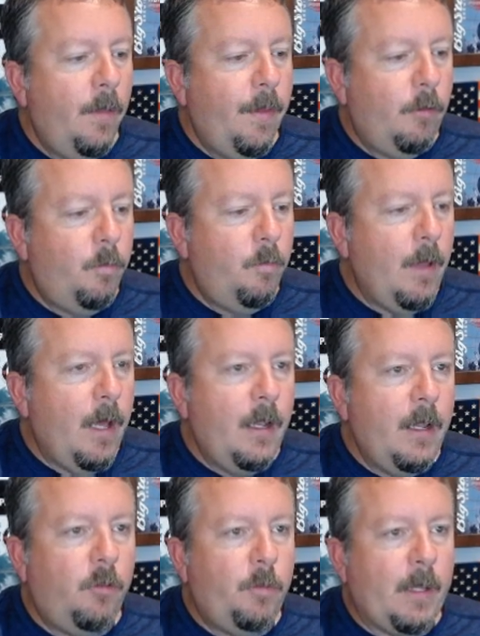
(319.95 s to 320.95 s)
that's
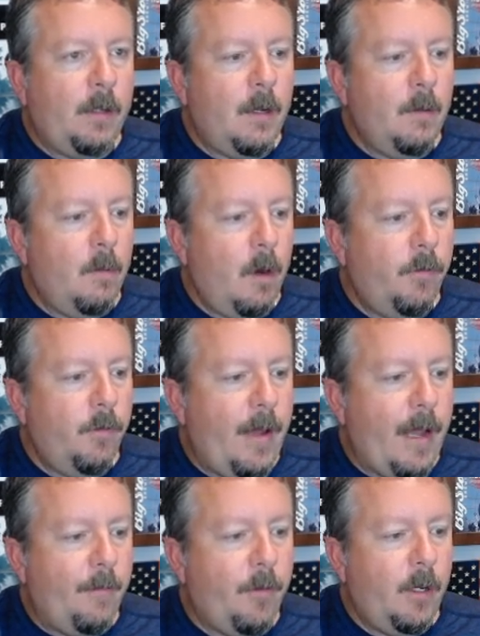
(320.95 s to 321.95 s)
expected to come off of
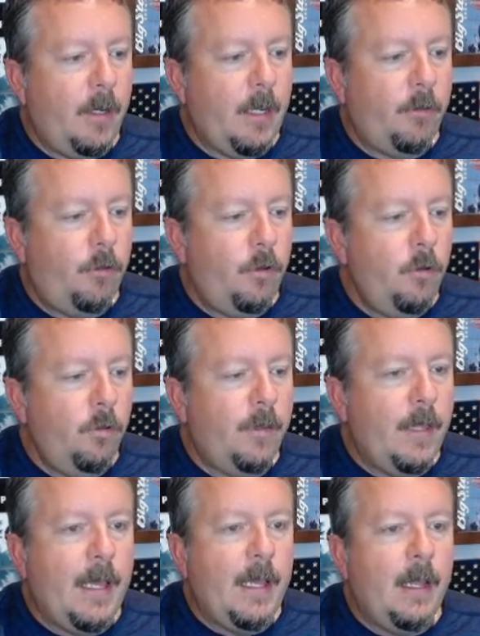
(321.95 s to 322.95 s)
Africa next
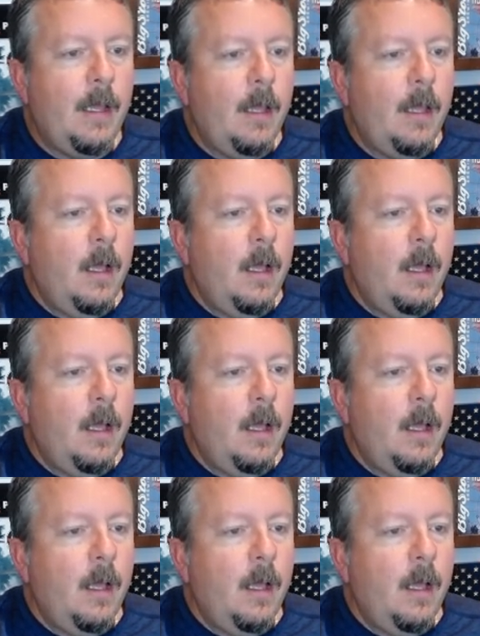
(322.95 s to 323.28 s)
Tuesday.